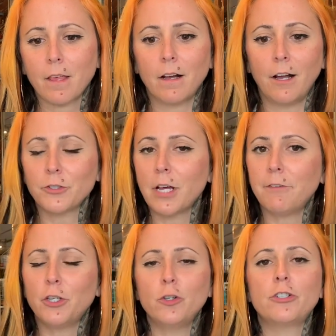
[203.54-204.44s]
I also have
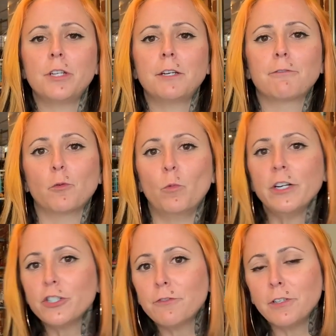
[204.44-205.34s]
a huge thing for
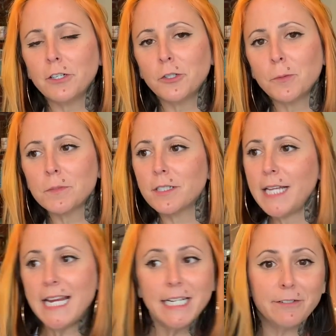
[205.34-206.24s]
witch films
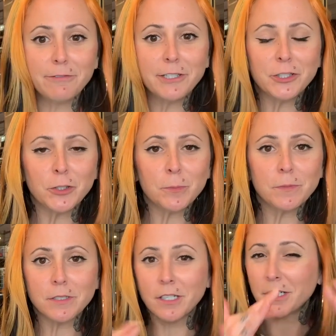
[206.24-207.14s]
Satan
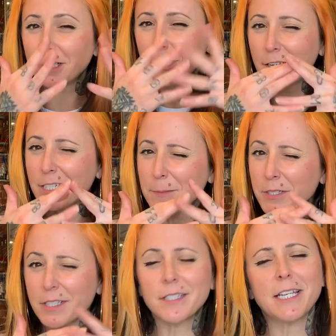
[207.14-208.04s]
films a lot of times
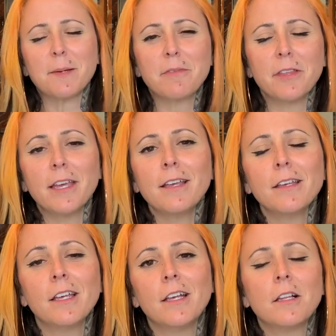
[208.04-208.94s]
it's the same
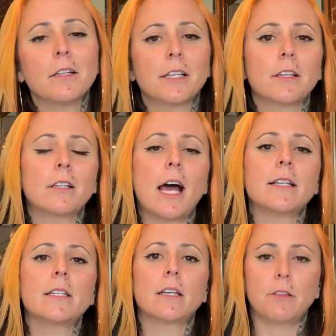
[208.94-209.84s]
thing, like the
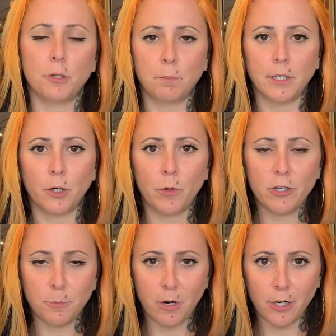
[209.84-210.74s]
classic The Blair
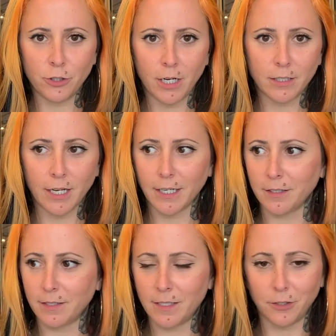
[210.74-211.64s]
Witch Project. I
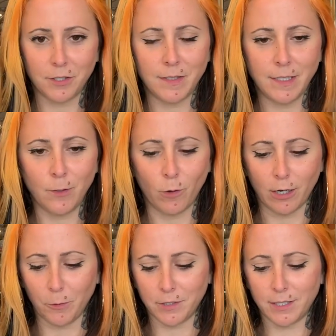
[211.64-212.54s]
can still see where
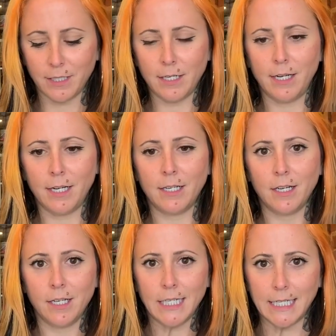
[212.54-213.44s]
I was sitting
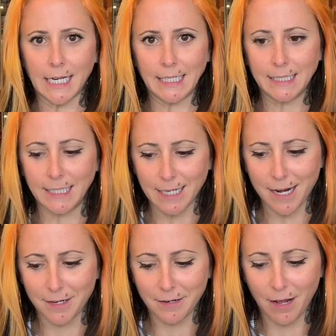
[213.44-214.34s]
in
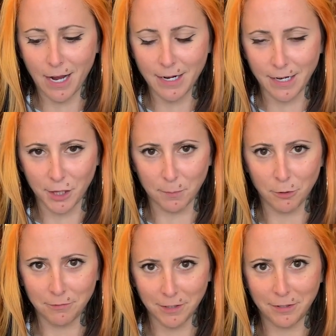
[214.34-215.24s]
1999 in the
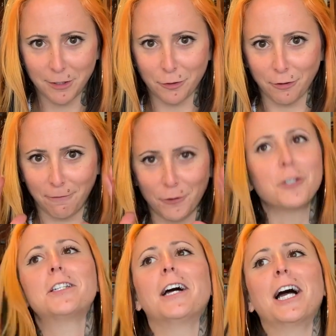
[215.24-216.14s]
movie theater the
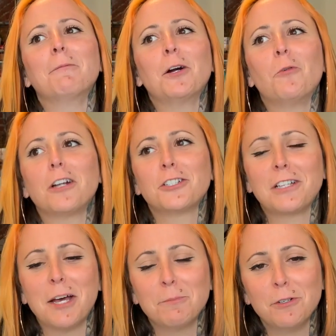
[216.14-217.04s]
first time I watched
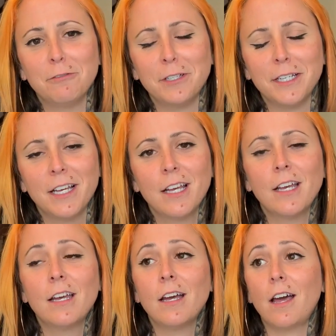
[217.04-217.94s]
that movie.
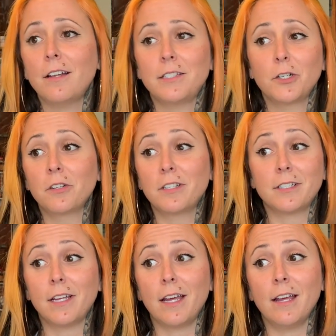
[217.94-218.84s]
And still to this
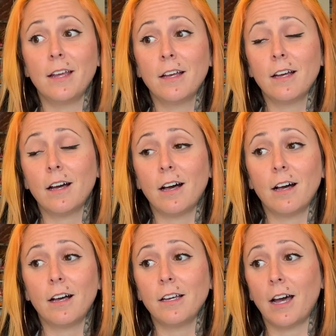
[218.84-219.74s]
day,
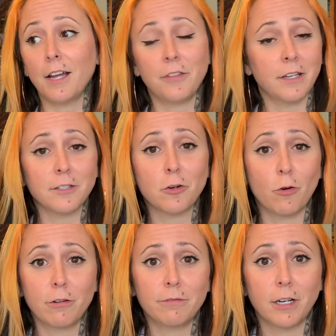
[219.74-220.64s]
I think it's
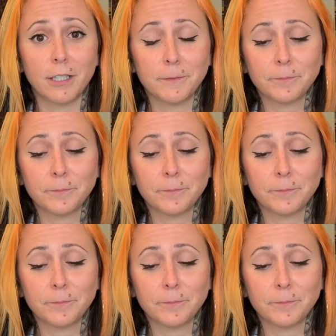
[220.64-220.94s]
horrifying.